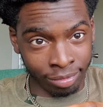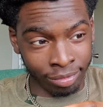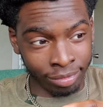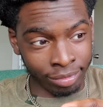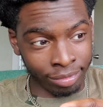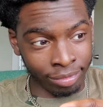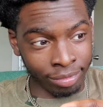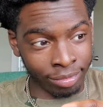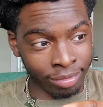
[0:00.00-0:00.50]

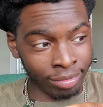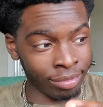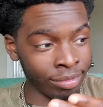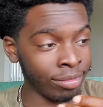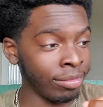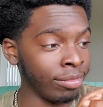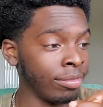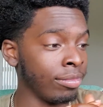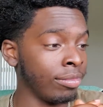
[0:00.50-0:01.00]
that's 5
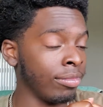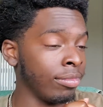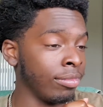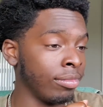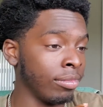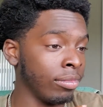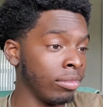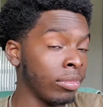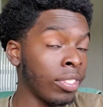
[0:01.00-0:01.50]
years, man.
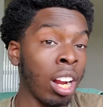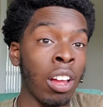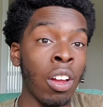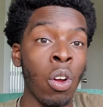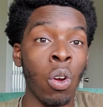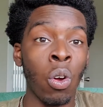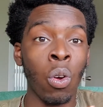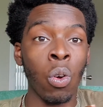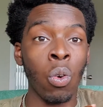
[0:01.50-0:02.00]
Up to 5
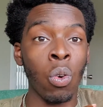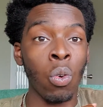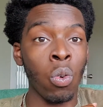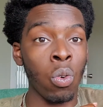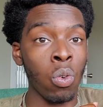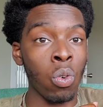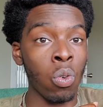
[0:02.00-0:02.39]
years, man.